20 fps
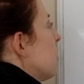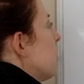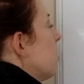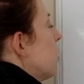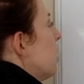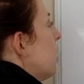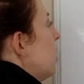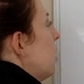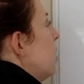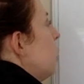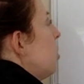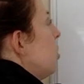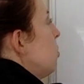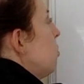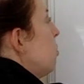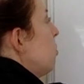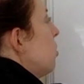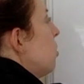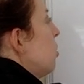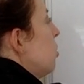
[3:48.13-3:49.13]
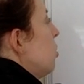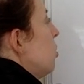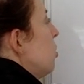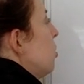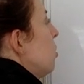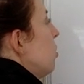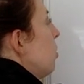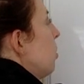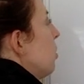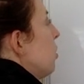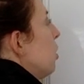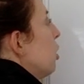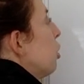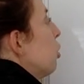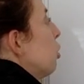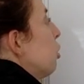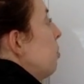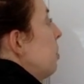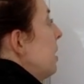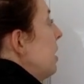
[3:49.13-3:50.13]
that we're going to use to do the
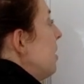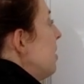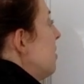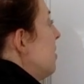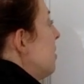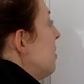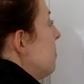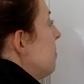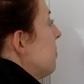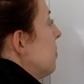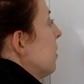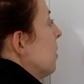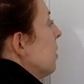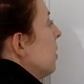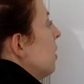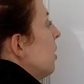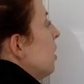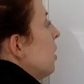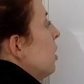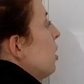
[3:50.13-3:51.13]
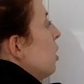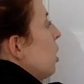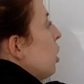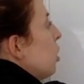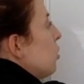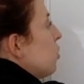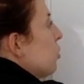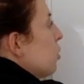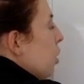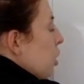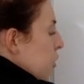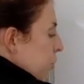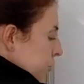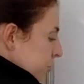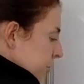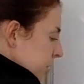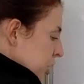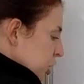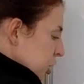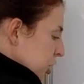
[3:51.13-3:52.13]
groupings. So
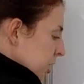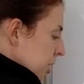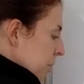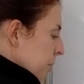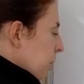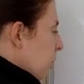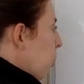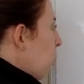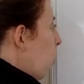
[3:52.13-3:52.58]
feature number